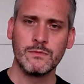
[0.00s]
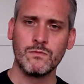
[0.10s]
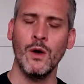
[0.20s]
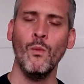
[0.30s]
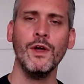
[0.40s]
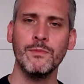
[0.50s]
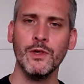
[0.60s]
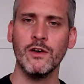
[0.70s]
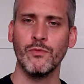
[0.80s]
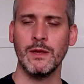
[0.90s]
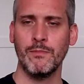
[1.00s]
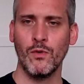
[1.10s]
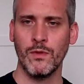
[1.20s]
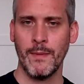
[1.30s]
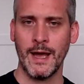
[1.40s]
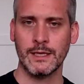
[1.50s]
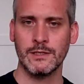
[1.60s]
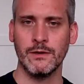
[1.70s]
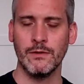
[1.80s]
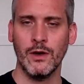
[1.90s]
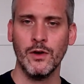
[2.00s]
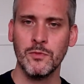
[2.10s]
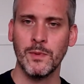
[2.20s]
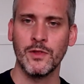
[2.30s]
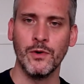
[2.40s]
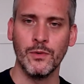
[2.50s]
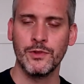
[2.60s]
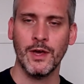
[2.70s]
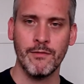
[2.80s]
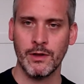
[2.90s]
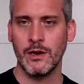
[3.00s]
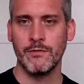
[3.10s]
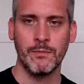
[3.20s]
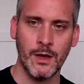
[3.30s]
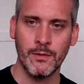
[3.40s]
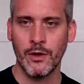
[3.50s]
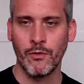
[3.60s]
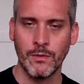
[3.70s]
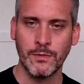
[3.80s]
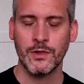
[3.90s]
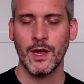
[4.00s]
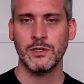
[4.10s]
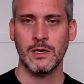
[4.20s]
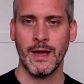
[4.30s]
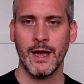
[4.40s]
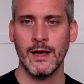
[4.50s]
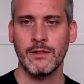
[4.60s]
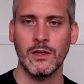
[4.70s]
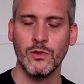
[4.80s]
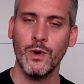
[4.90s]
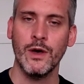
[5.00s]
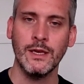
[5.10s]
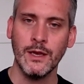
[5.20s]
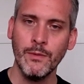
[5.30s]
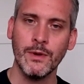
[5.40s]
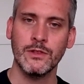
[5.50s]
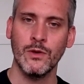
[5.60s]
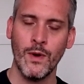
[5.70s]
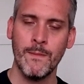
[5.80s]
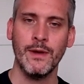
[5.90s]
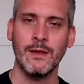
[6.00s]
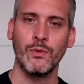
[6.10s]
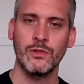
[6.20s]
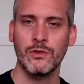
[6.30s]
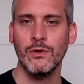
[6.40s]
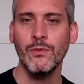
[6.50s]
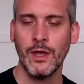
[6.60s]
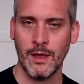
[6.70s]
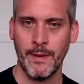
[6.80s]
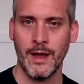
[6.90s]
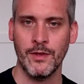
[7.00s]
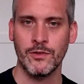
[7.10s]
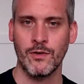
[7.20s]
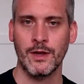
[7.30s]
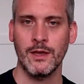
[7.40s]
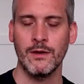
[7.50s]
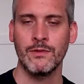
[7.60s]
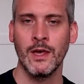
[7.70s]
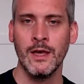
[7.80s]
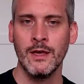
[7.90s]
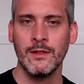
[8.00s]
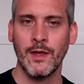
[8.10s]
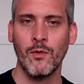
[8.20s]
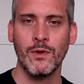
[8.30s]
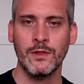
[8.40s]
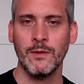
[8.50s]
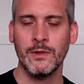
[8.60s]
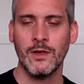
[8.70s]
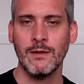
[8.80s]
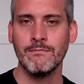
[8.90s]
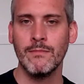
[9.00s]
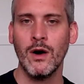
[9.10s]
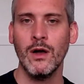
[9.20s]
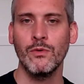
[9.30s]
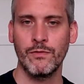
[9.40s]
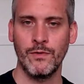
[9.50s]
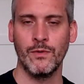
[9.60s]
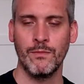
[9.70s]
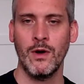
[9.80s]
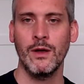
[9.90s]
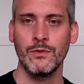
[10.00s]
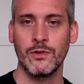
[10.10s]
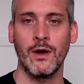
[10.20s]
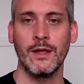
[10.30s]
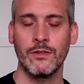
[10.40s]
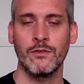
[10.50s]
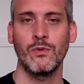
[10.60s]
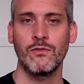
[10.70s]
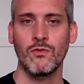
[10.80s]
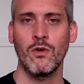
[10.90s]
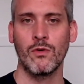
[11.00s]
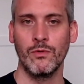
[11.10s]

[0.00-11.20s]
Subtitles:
And what he observed when he brought them back to the hospital to have a kind of a group discussion about how things were, he noticed that when people were talking about their drug use, they were exhibiting mild signs of withdrawal,